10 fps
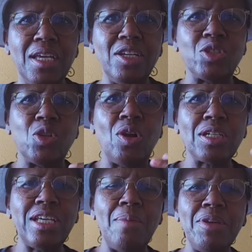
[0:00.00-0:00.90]
it's
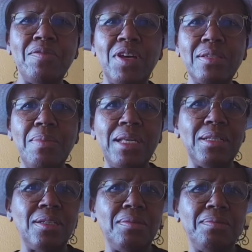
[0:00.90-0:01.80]
long-term
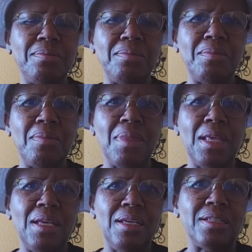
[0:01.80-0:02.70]
investment,
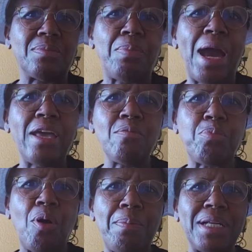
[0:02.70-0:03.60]
it's buying
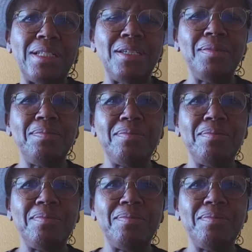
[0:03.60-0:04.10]
property,